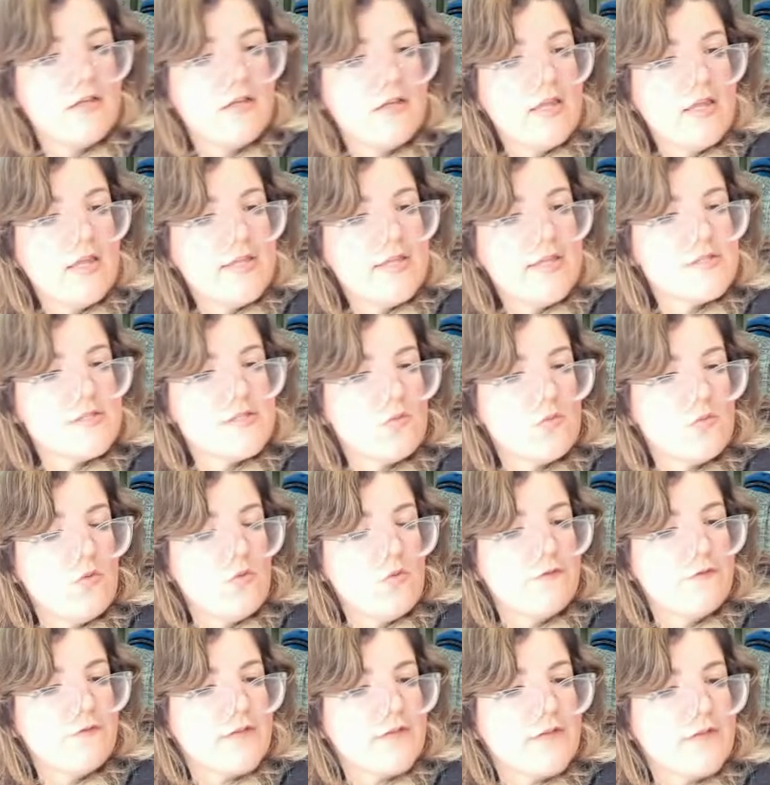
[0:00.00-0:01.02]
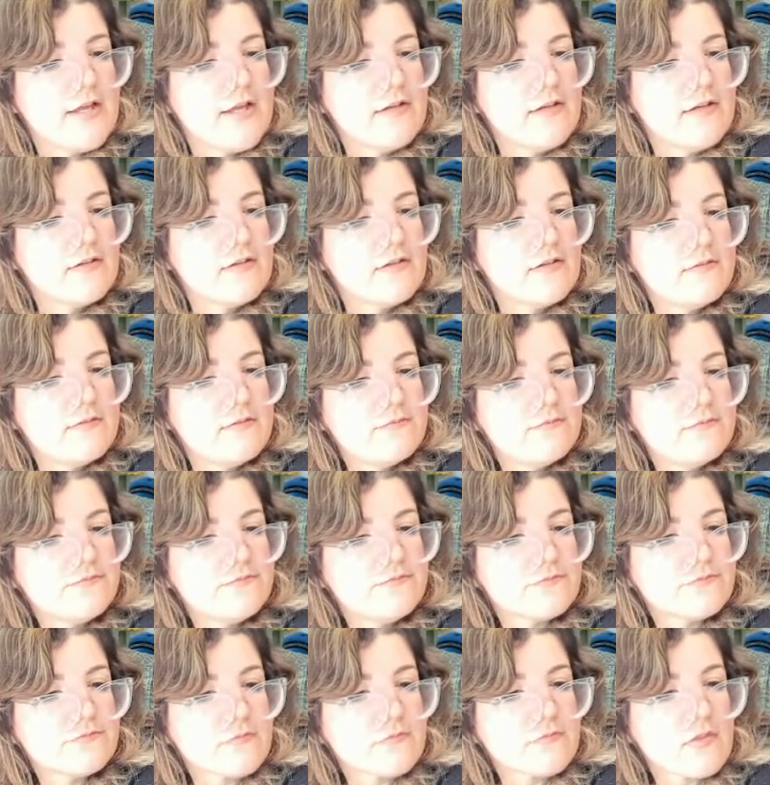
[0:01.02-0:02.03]
He's a wolf knight.
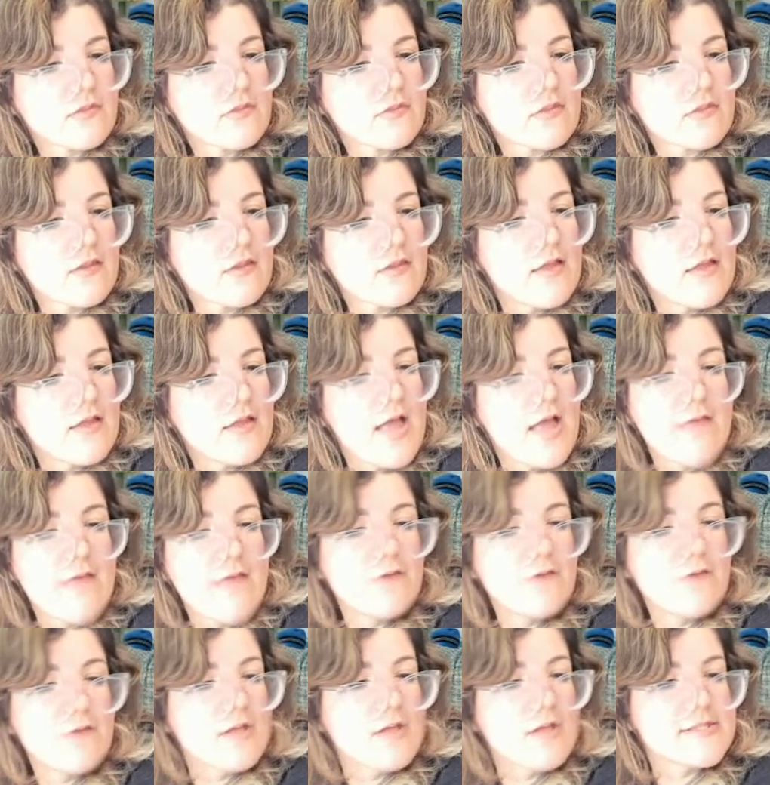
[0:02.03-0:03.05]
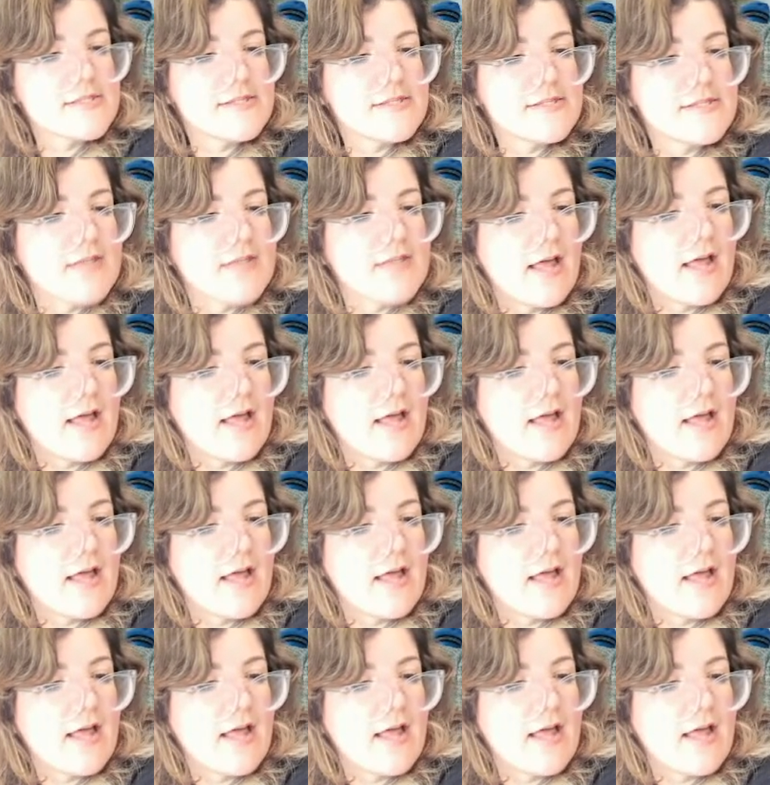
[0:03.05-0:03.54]
I have not seen that.